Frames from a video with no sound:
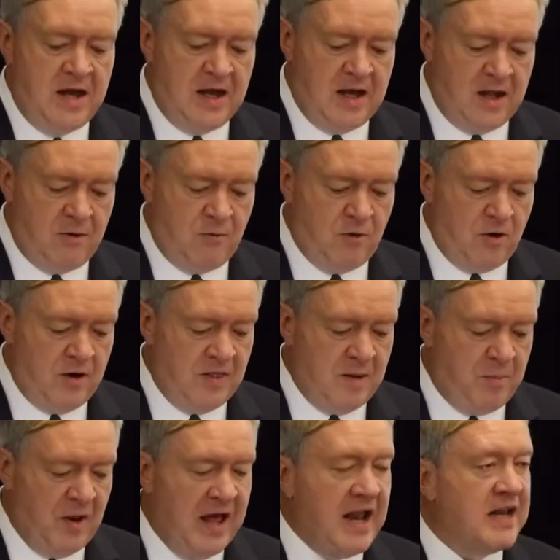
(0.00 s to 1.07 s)
And we're in
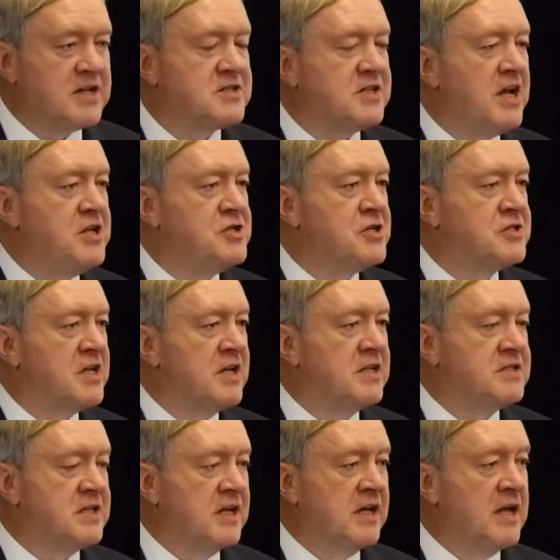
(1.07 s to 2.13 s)
the planning stages, and
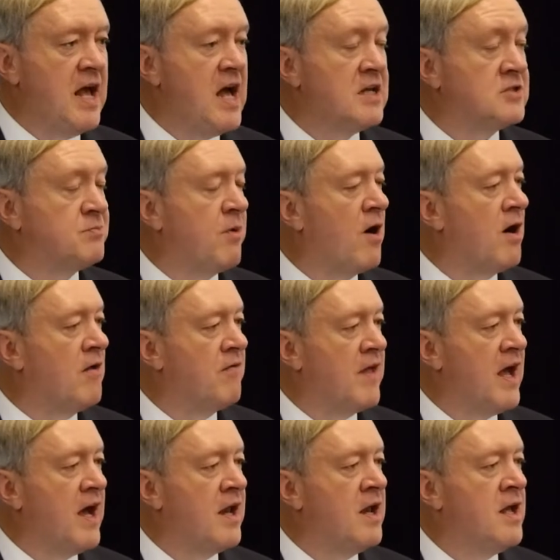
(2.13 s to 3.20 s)
as part of
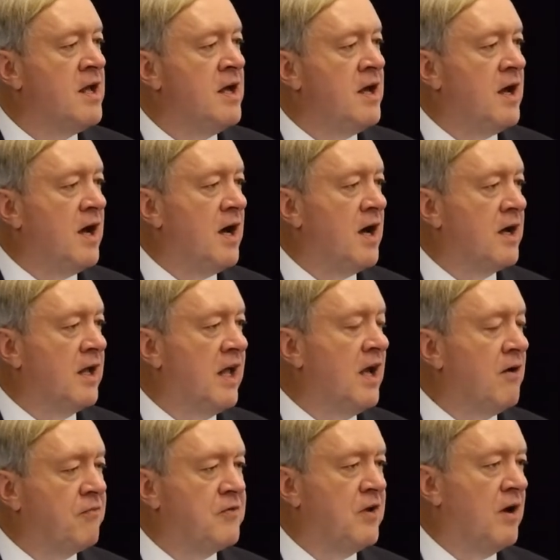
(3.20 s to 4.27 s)
that,
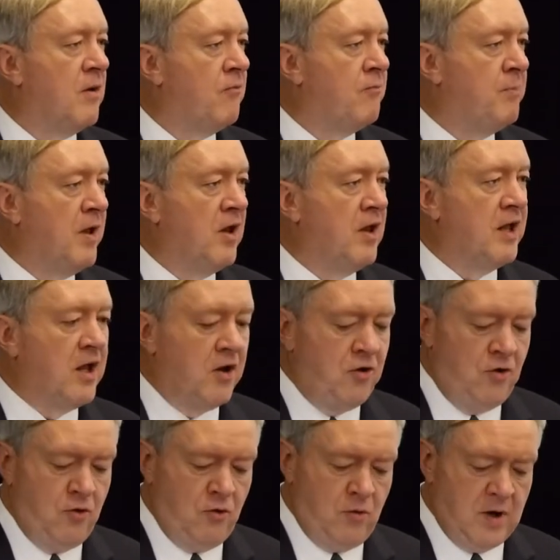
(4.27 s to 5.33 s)
gift of building a
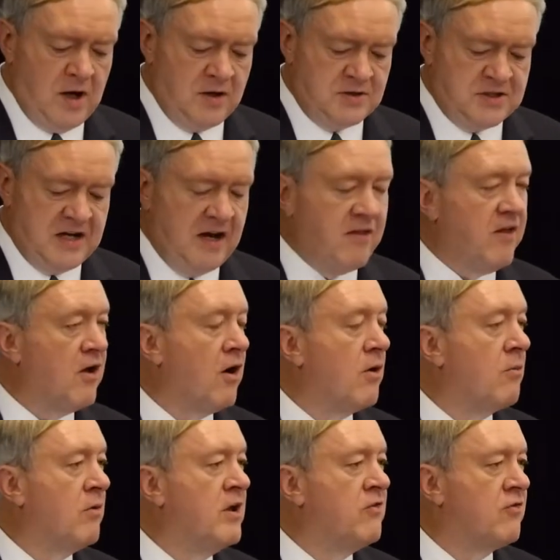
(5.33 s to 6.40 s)
new
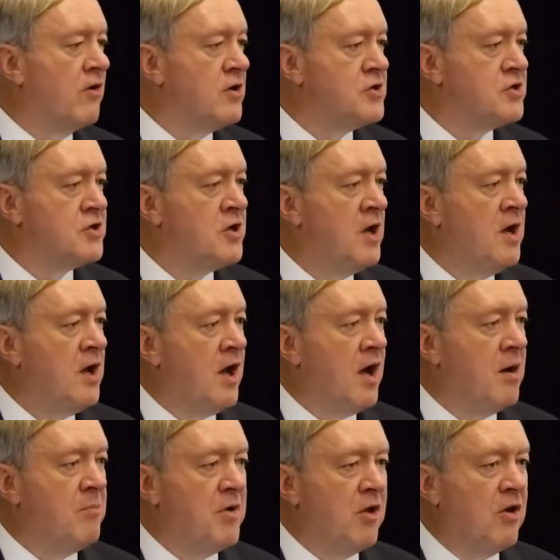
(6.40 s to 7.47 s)
state-of-the-art research
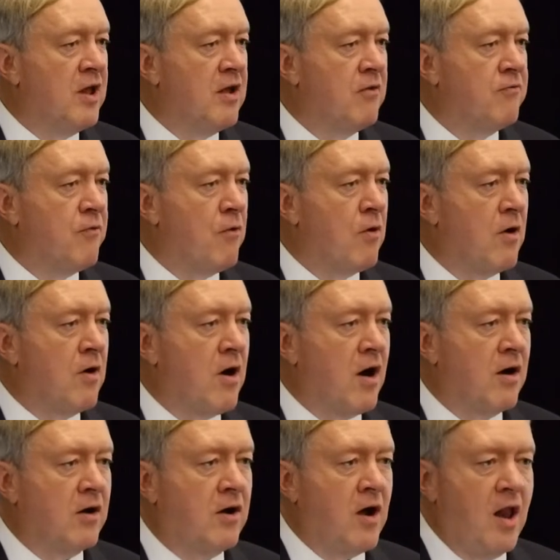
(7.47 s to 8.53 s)
building for
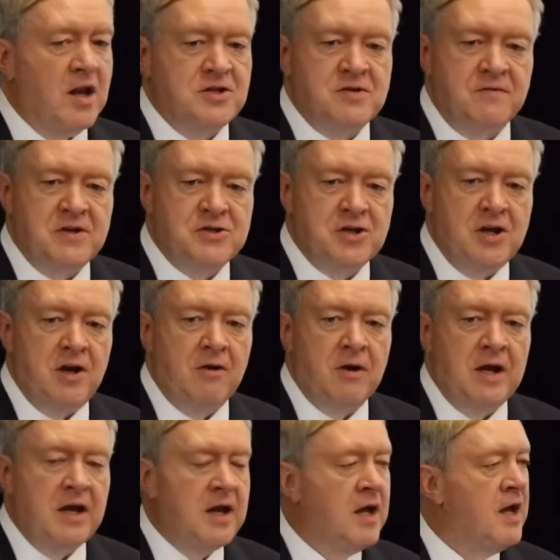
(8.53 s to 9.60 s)
our College of
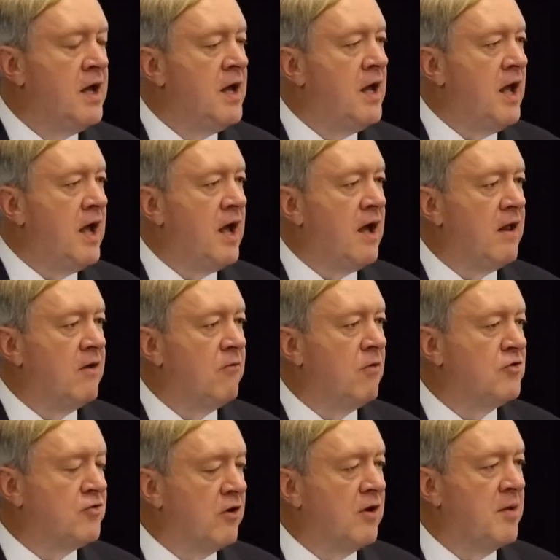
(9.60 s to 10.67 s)
Engineering, and
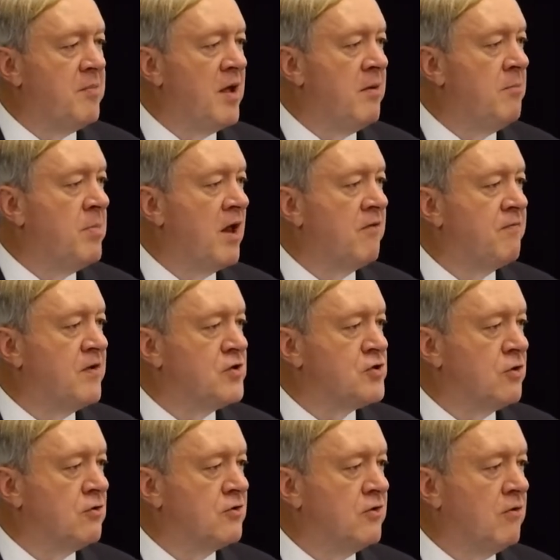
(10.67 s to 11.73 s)
will certainly be
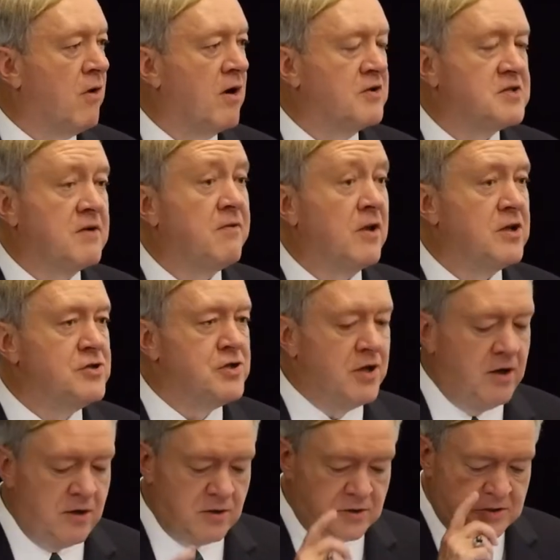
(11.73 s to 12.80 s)
beneficial to our civil
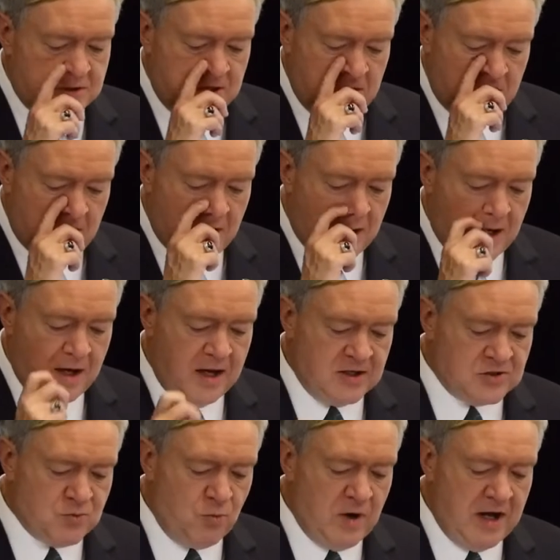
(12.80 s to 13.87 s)
engineers
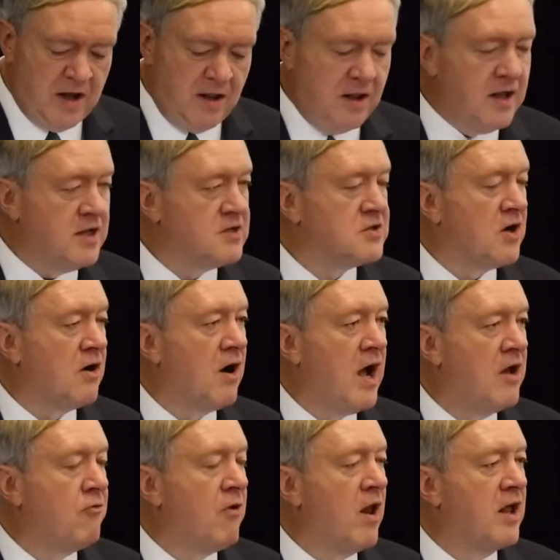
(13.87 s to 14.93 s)
as well as our
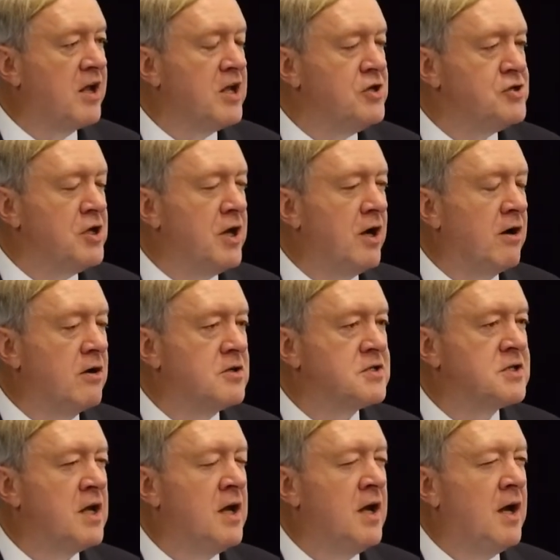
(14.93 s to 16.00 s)
hydraulic
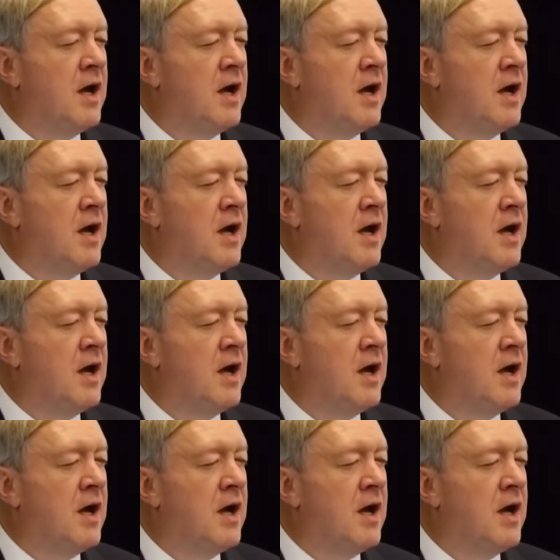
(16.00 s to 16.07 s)
engineers.